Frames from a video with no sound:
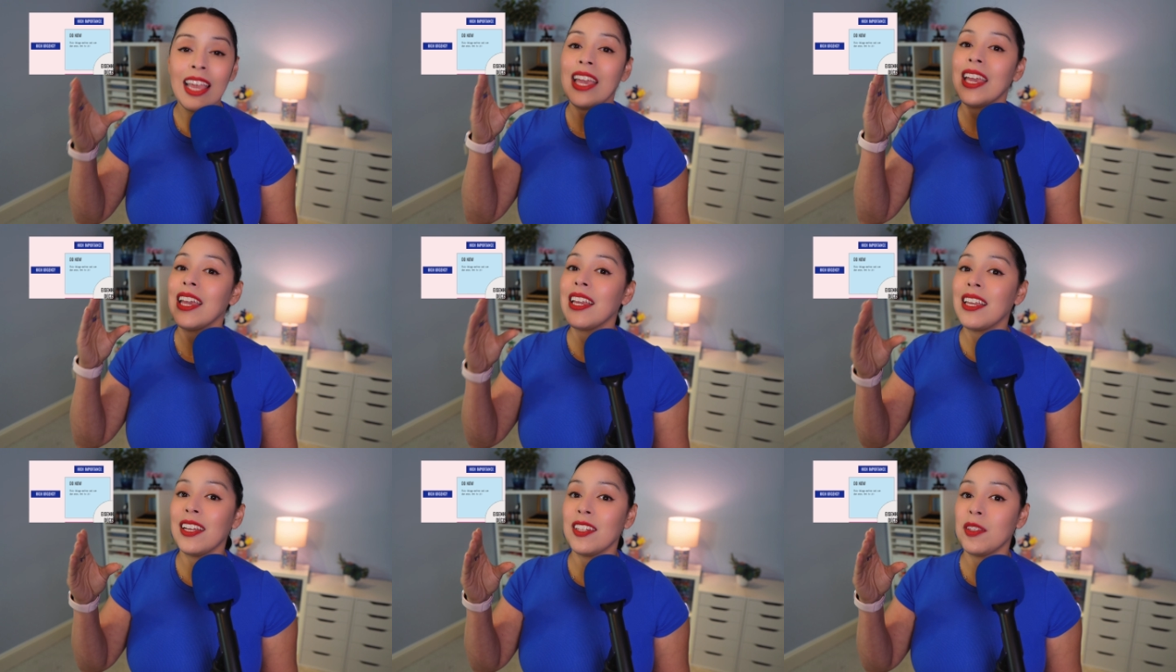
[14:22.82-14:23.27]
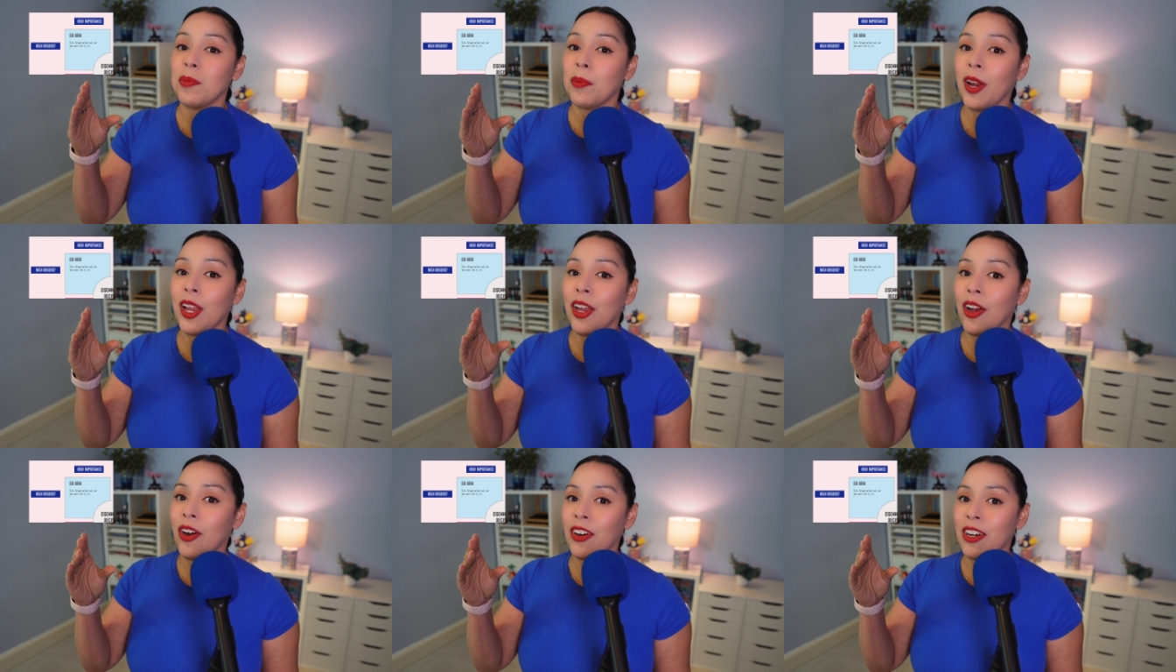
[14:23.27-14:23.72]
it gets
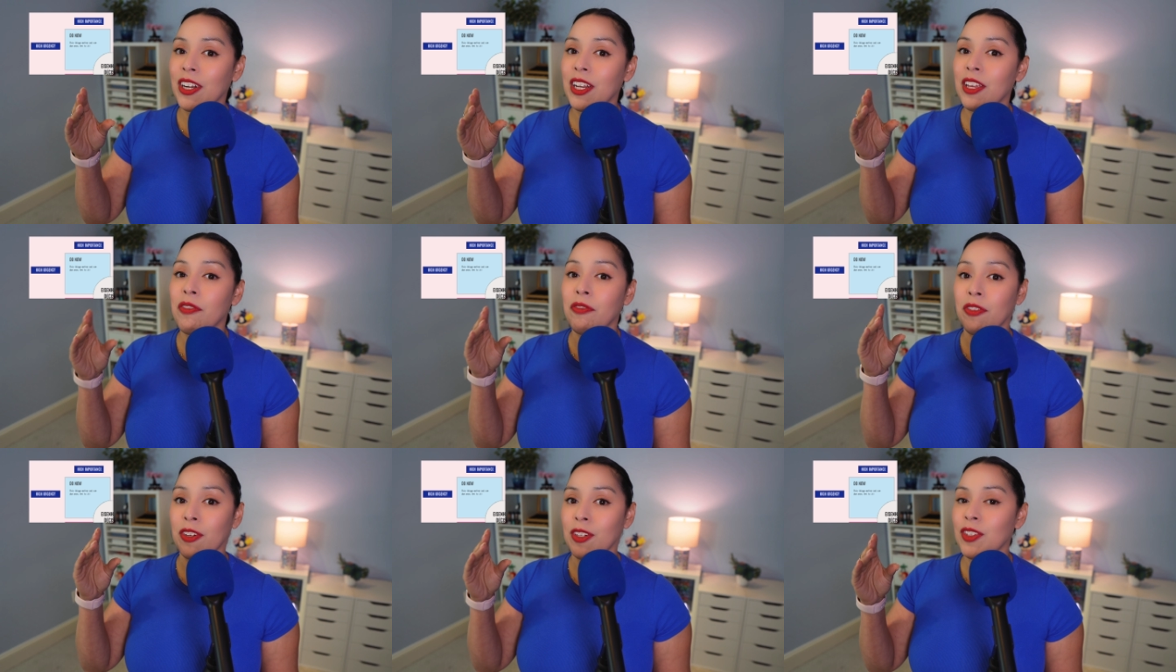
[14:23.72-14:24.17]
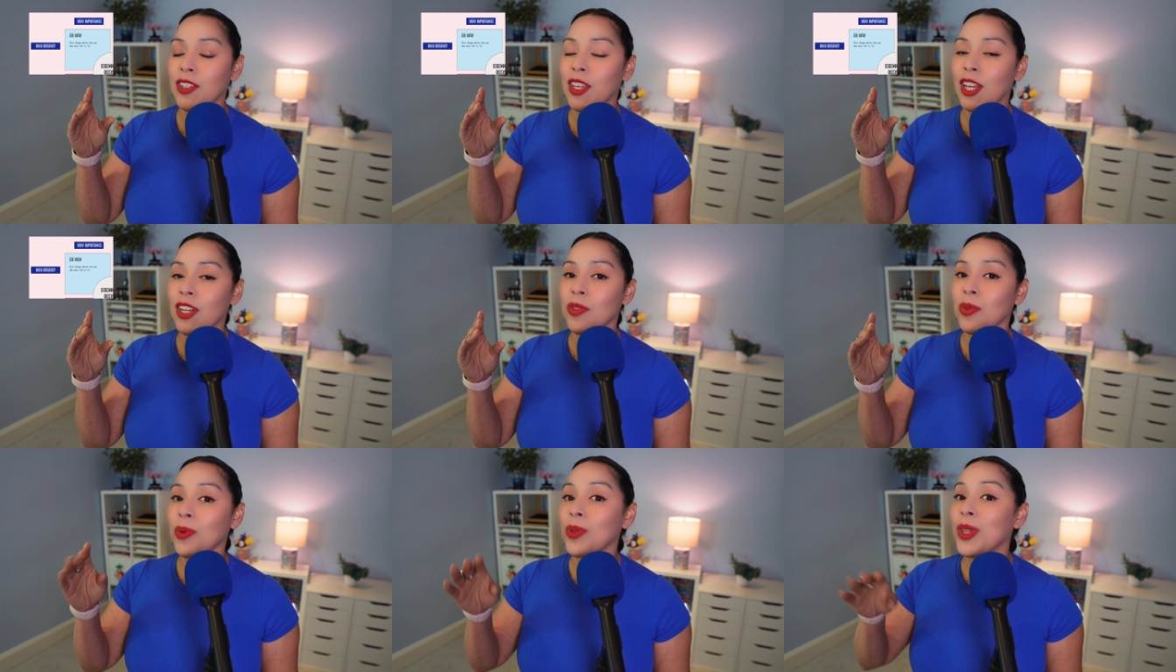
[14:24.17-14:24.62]
priority for
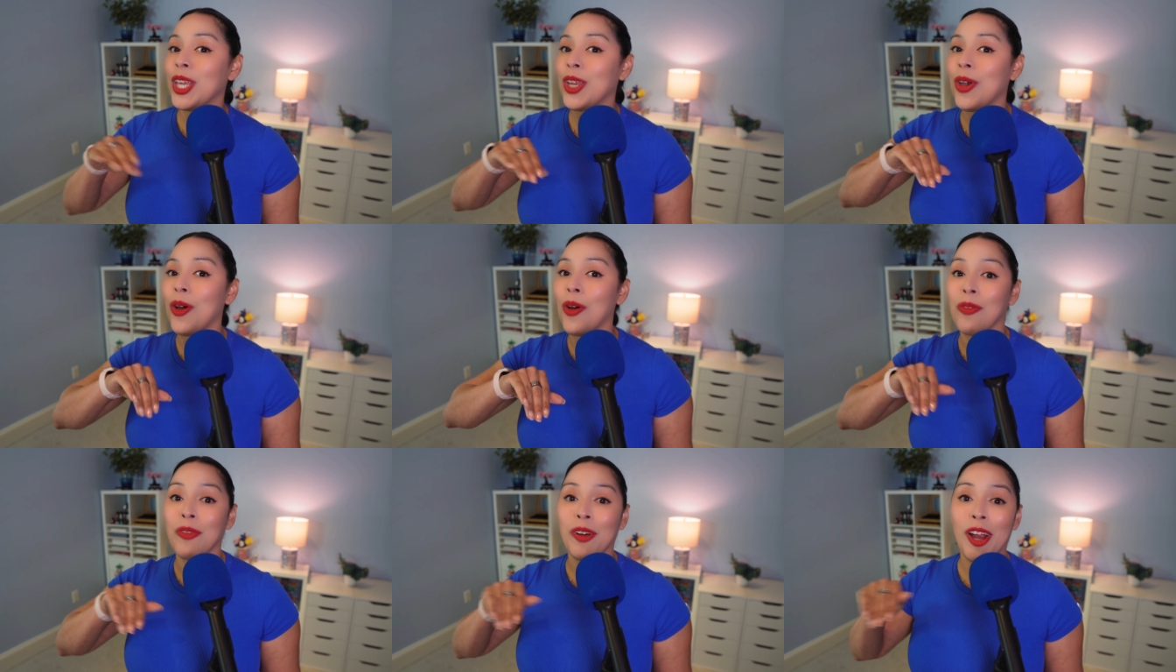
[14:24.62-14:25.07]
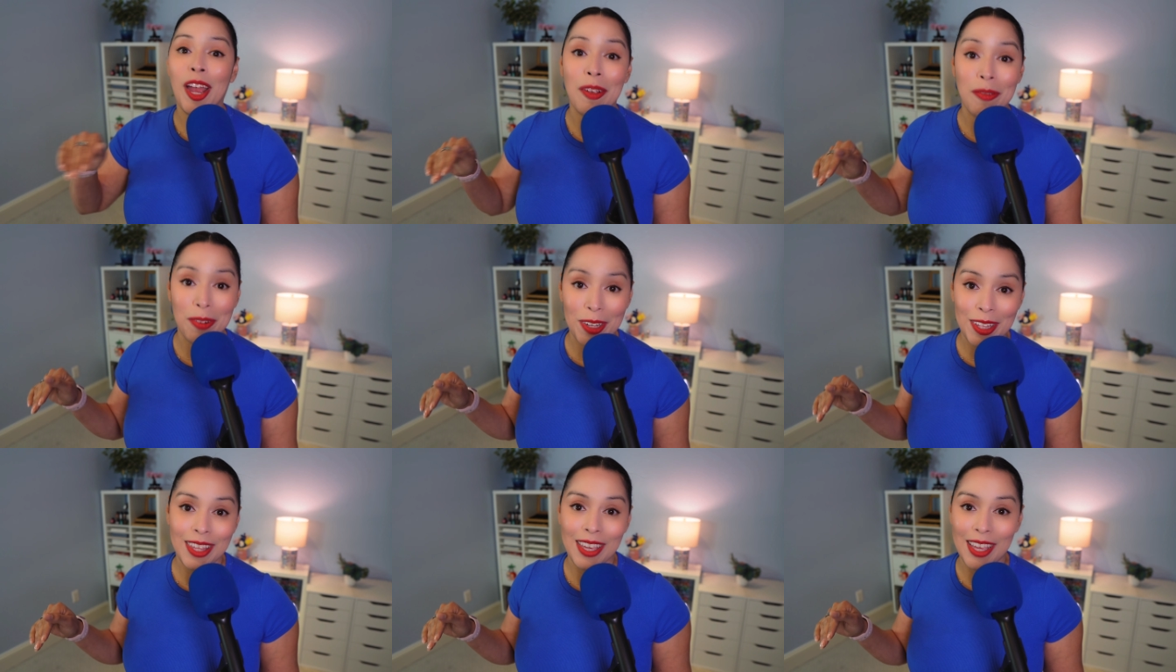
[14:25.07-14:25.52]
scheduling over
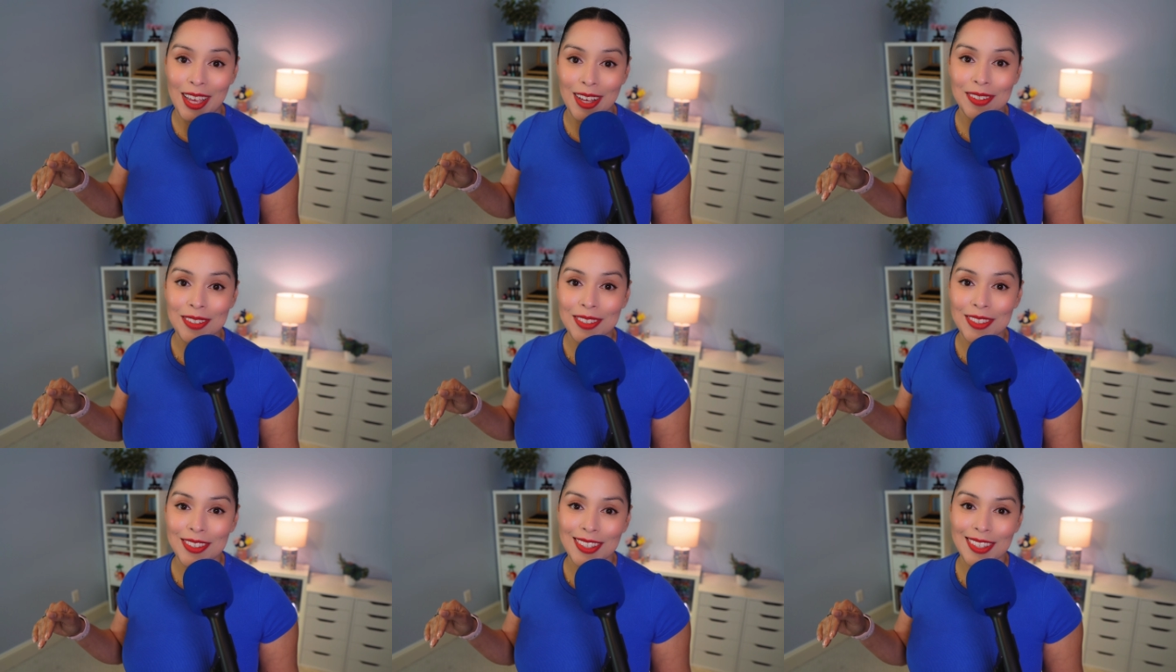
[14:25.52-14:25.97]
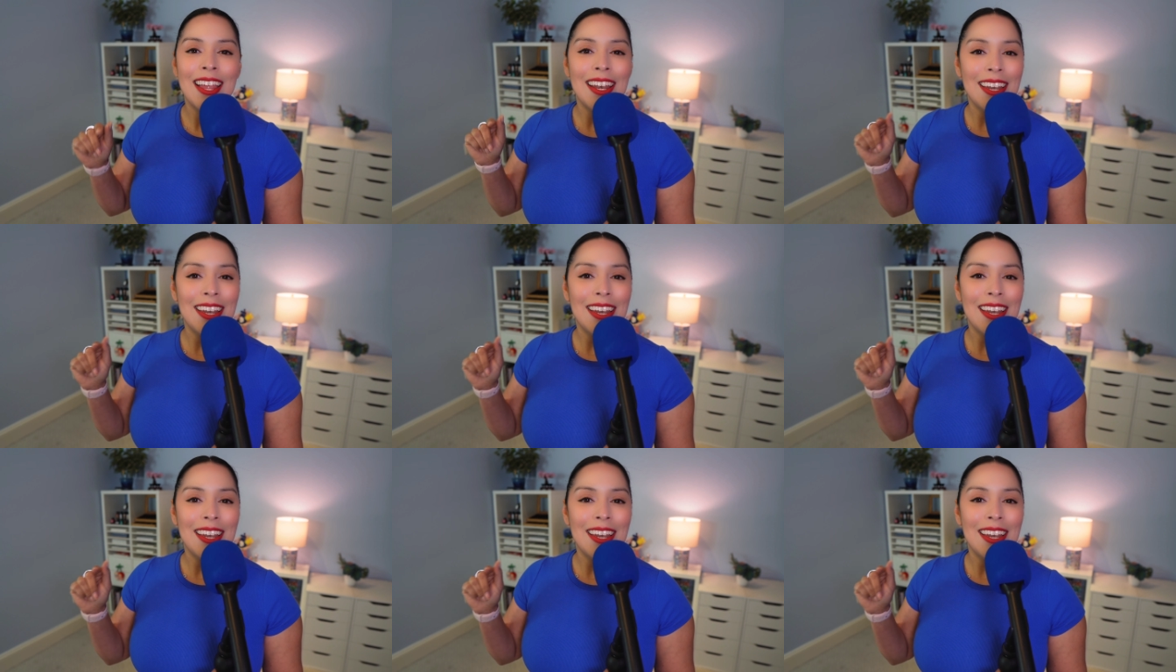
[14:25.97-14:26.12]
everything else.